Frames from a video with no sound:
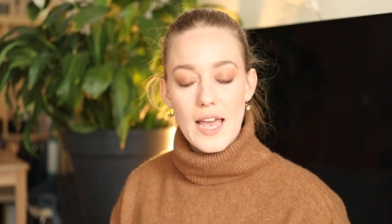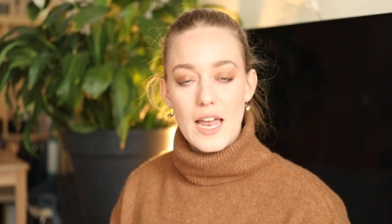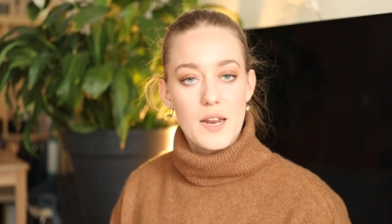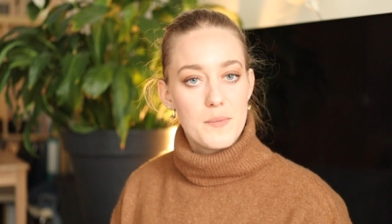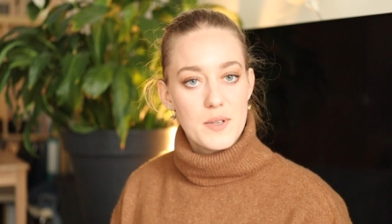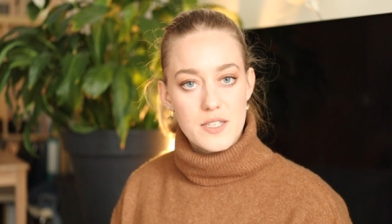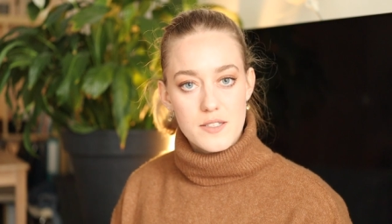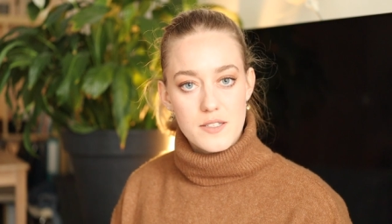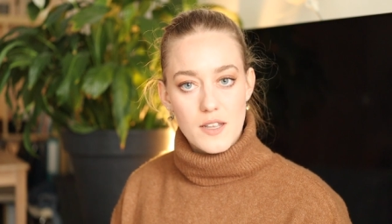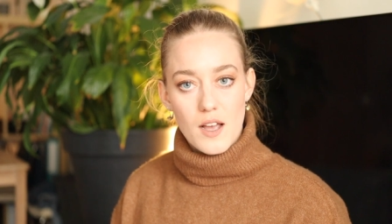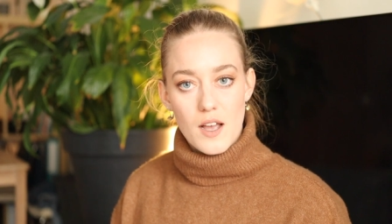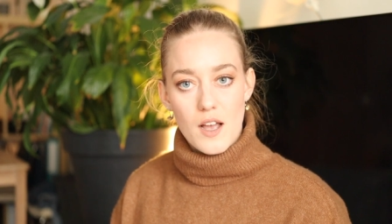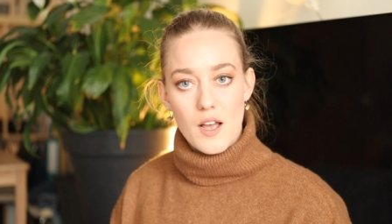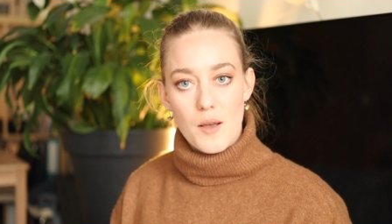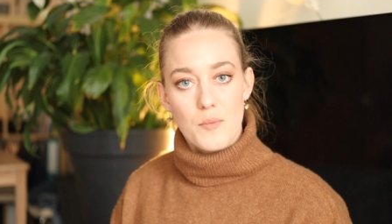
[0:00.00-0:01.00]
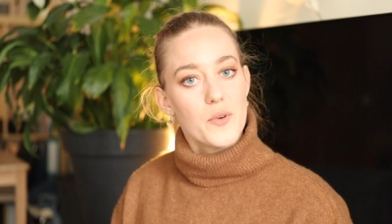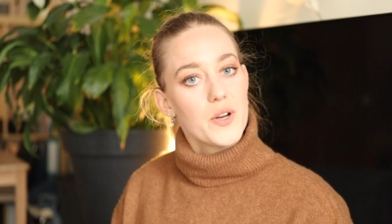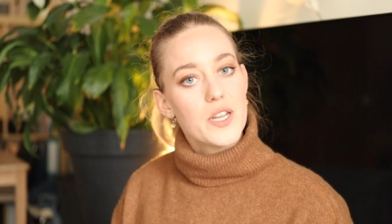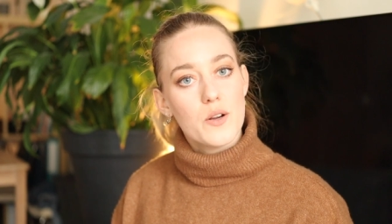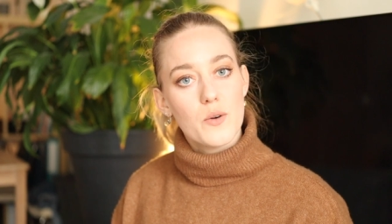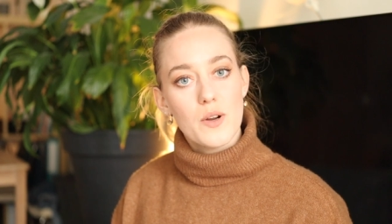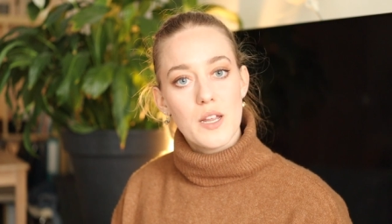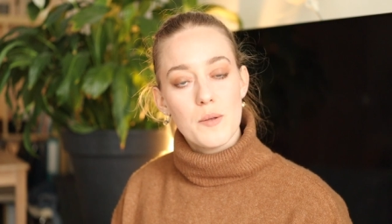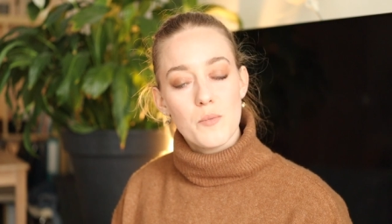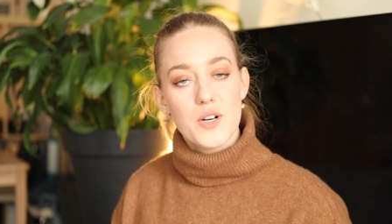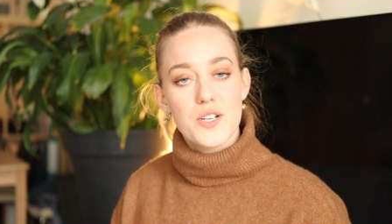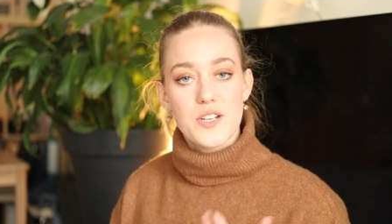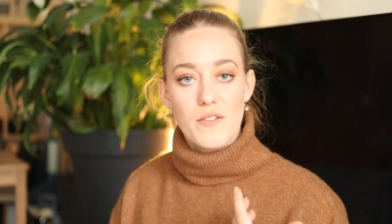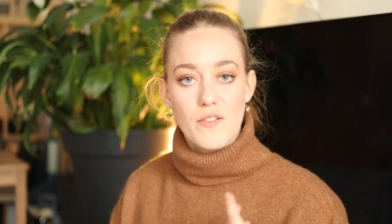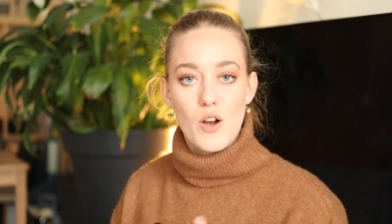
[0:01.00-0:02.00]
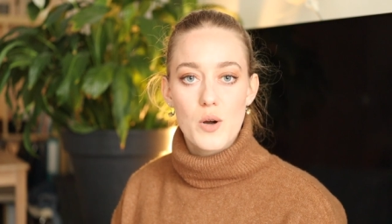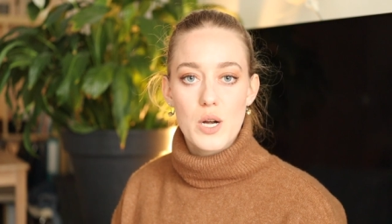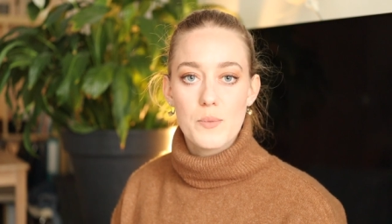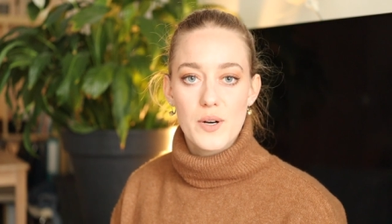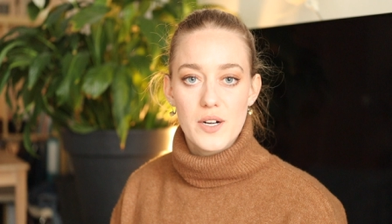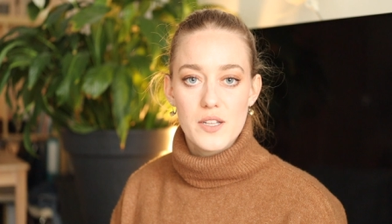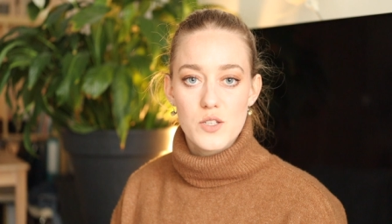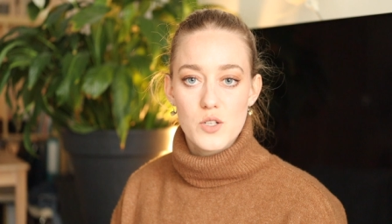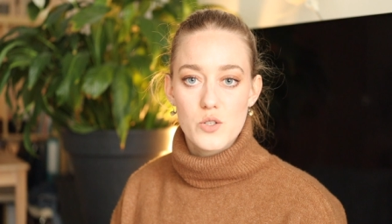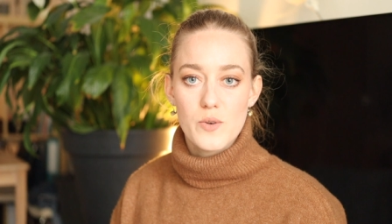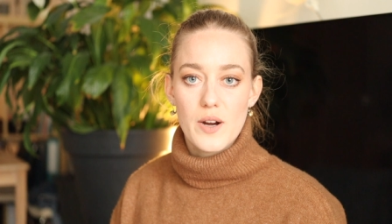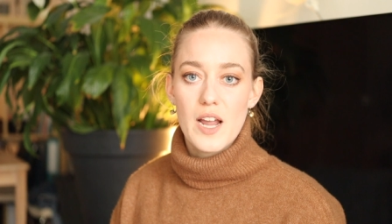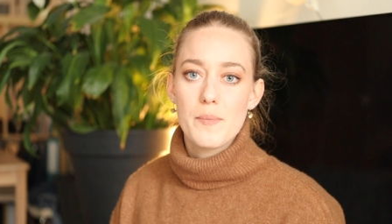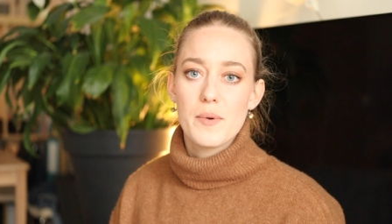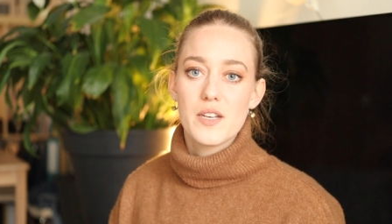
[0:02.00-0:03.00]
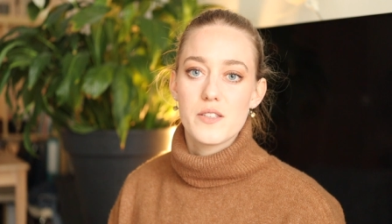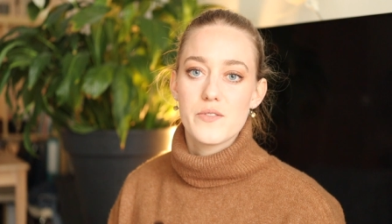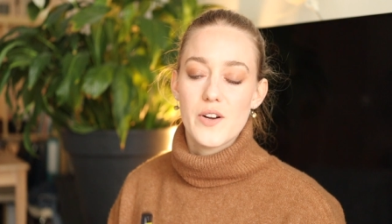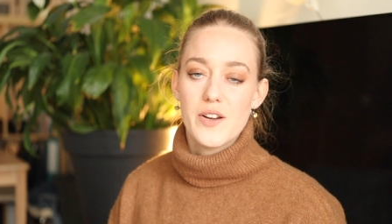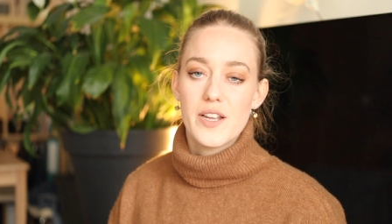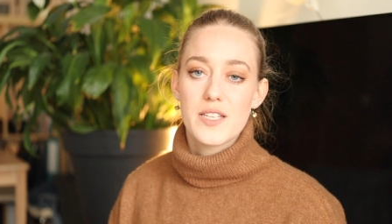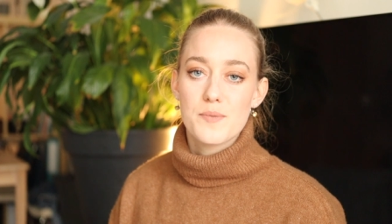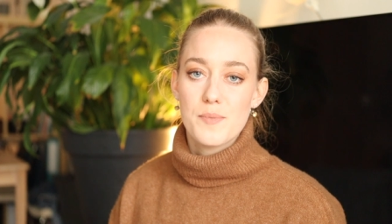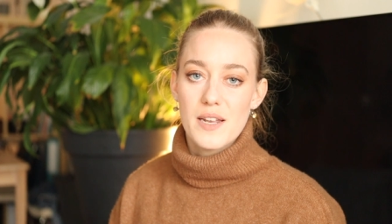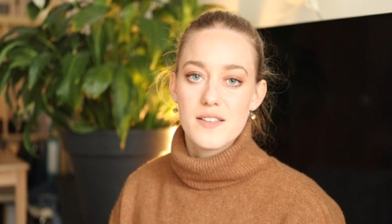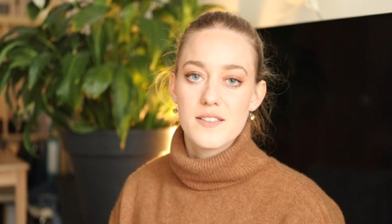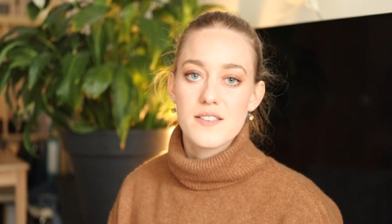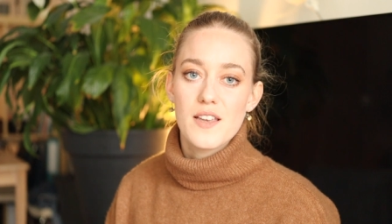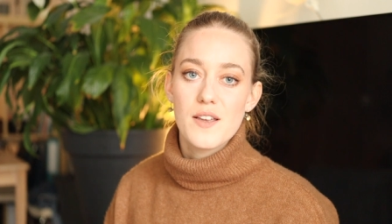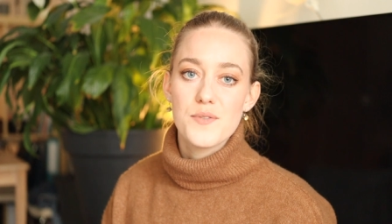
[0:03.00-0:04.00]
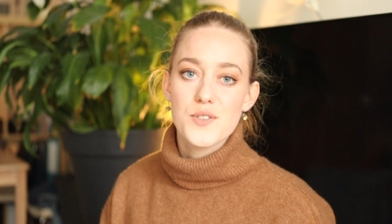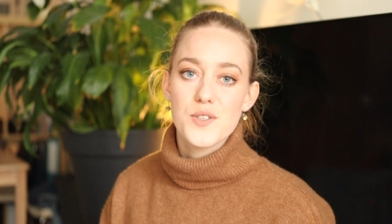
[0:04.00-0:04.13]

Elemis uh, Marine Cream, which I've already wanted to try, but it's very expensive.